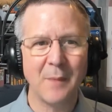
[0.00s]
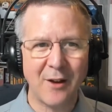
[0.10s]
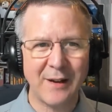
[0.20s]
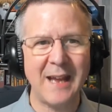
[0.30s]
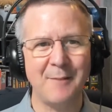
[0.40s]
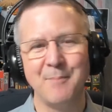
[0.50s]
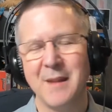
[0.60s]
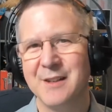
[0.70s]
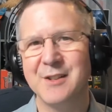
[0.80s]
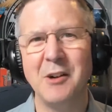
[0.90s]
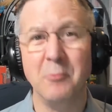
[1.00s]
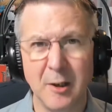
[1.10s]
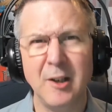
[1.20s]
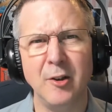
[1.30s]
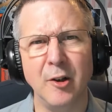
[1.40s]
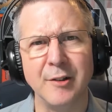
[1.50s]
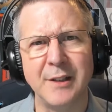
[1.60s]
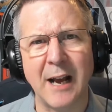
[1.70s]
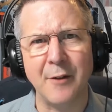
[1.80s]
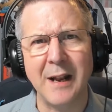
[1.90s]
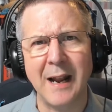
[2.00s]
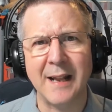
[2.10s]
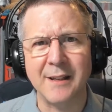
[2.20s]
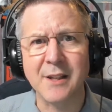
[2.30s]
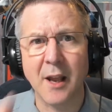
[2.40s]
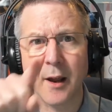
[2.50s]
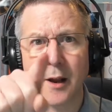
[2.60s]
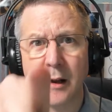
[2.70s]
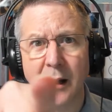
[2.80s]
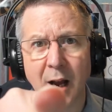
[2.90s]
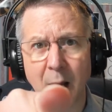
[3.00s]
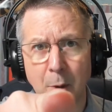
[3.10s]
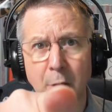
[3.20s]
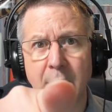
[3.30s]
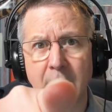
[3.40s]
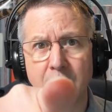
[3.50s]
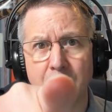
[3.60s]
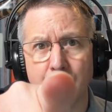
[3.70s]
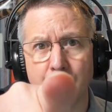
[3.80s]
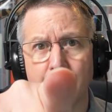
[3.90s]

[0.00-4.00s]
Okay, so look down the lens. I'm looking at you.